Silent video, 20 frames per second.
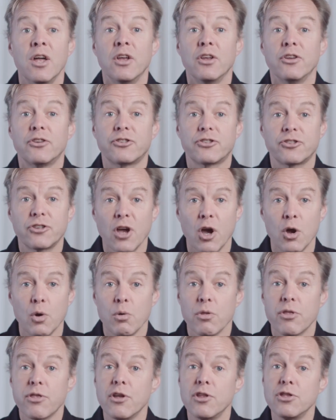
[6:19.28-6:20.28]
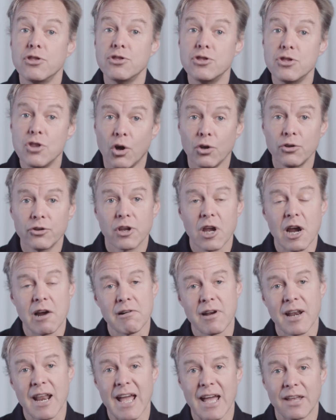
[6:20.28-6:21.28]
So the
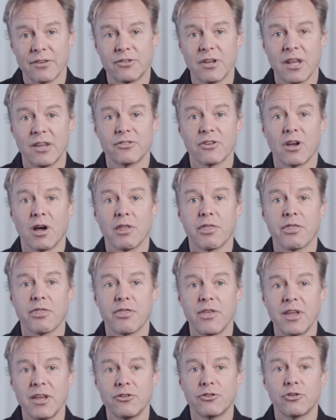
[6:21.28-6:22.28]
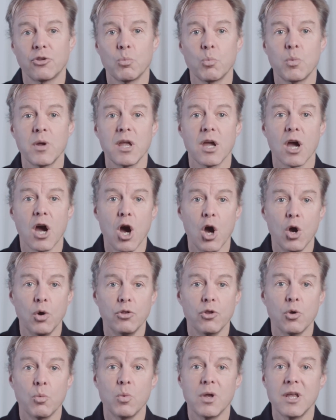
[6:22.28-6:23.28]
non-current assets are things that we
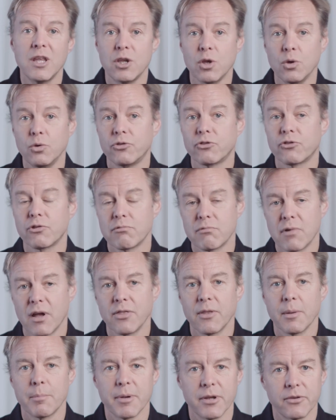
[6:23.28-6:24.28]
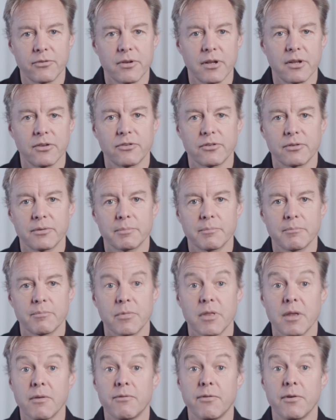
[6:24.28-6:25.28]
own that we use to run the business.
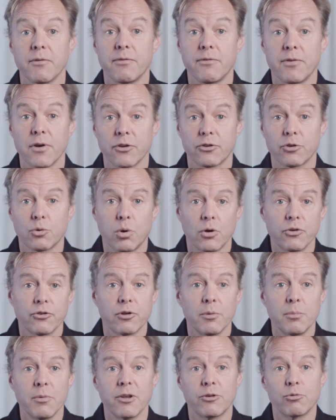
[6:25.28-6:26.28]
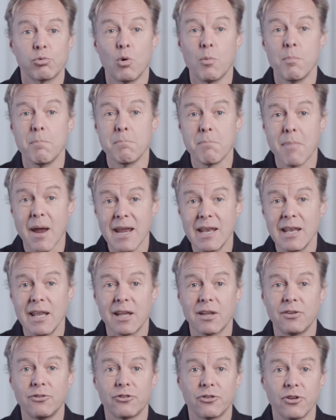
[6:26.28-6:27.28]
For First Quantum, this will mainly
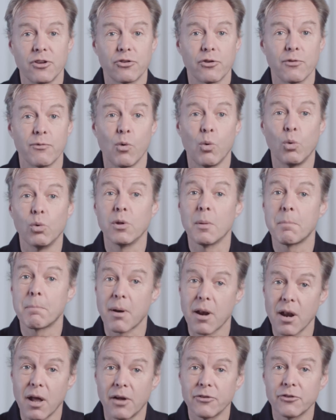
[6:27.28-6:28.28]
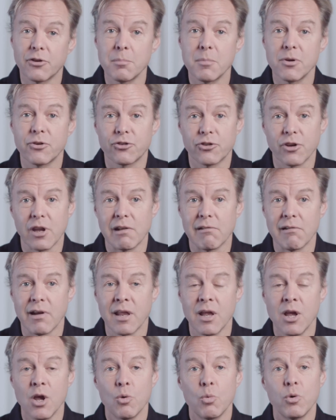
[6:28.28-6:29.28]
consist of all the plant and
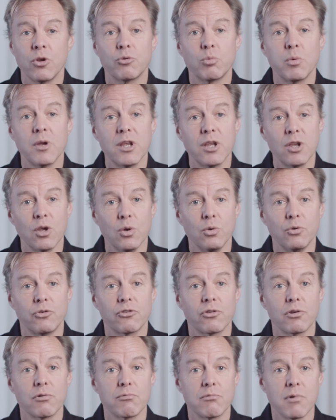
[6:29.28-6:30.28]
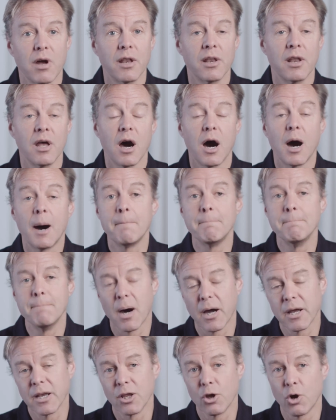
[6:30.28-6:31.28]
machinery which we use to run our
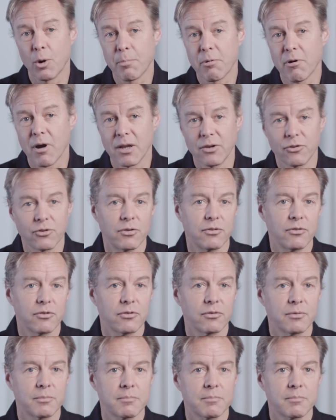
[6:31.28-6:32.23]
mining operations.